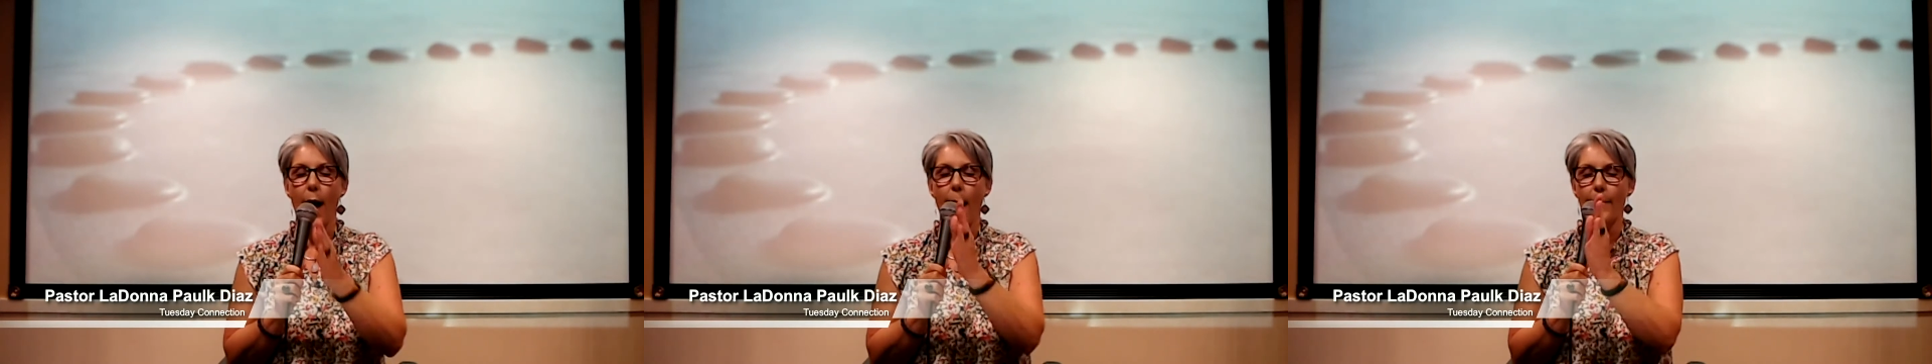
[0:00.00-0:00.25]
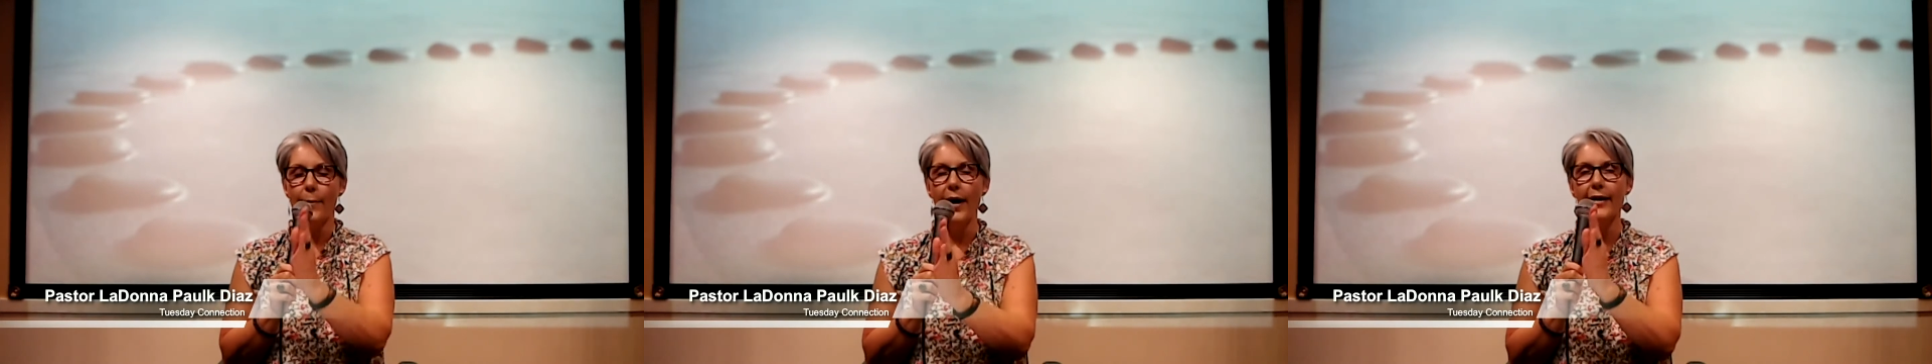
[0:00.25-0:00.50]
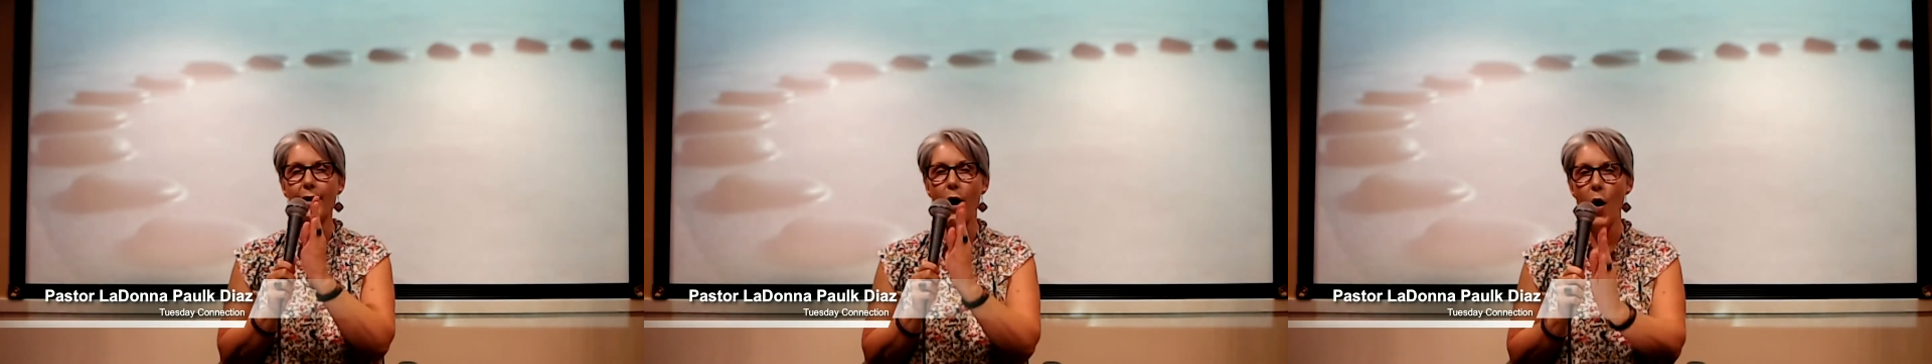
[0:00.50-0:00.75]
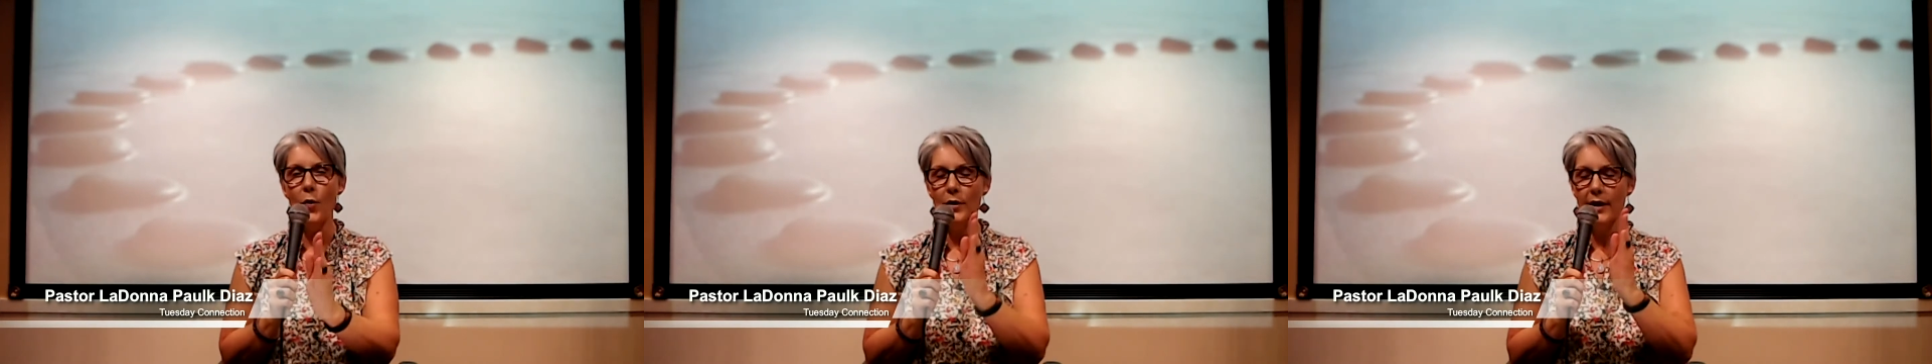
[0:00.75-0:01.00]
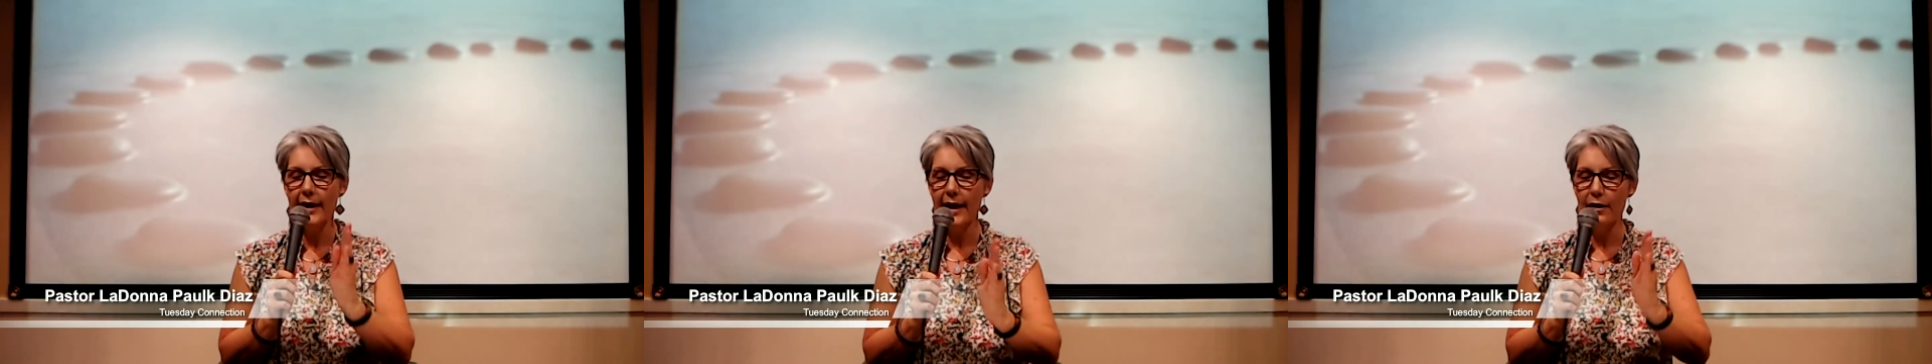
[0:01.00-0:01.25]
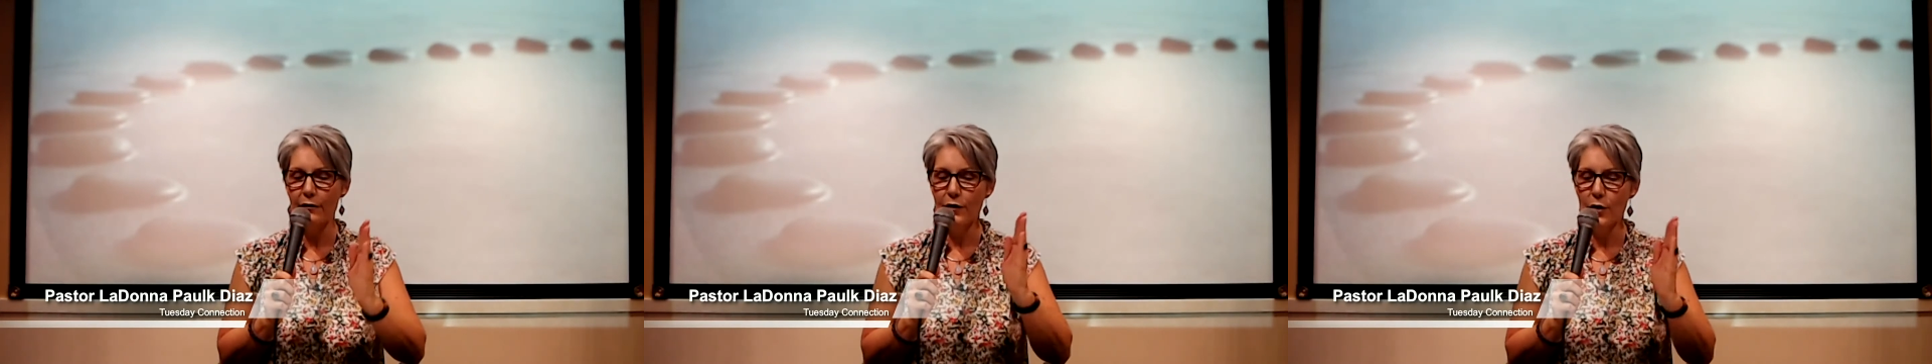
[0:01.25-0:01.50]
but only
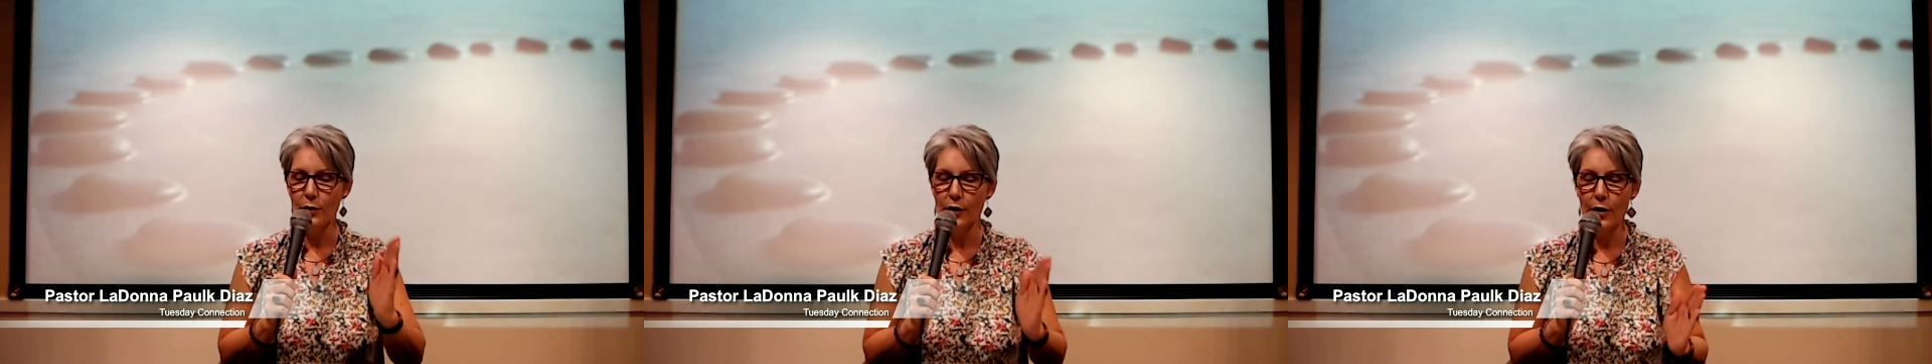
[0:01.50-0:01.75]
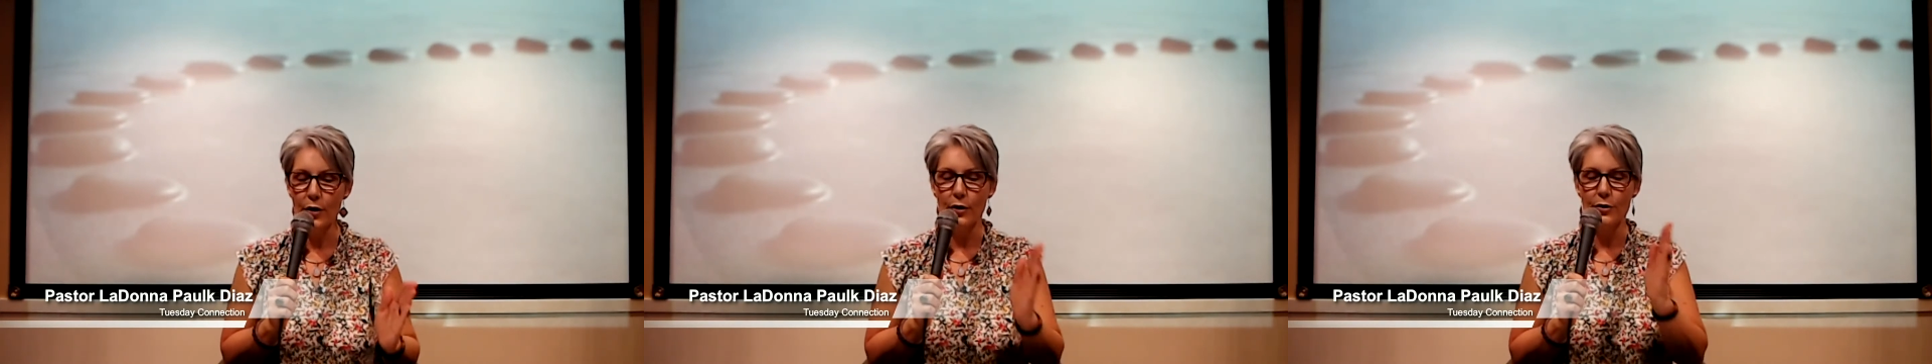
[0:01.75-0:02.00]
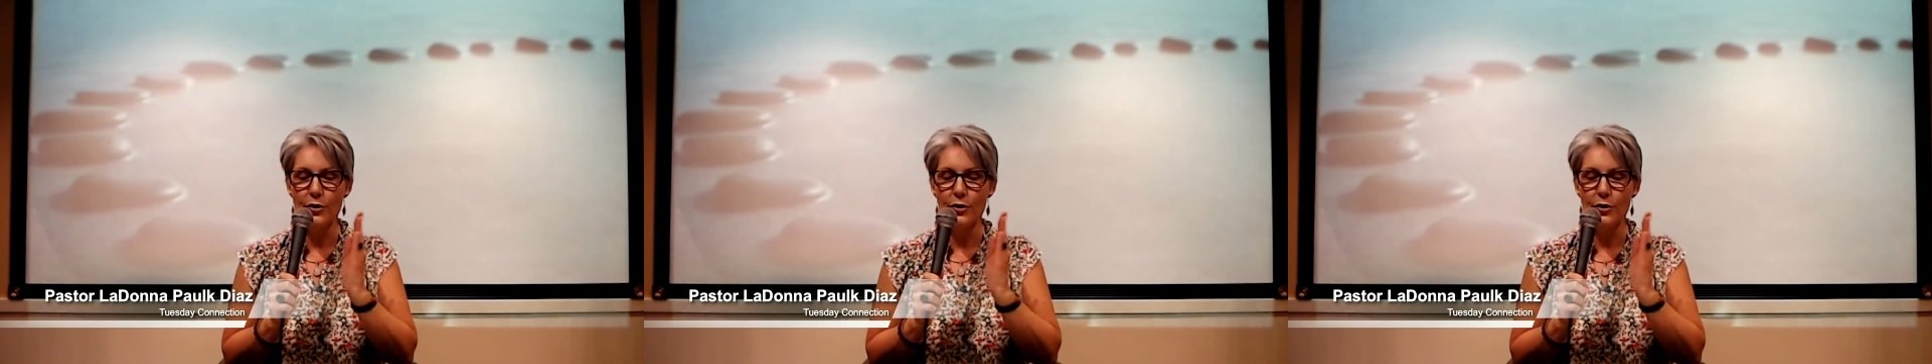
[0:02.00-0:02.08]
if you learn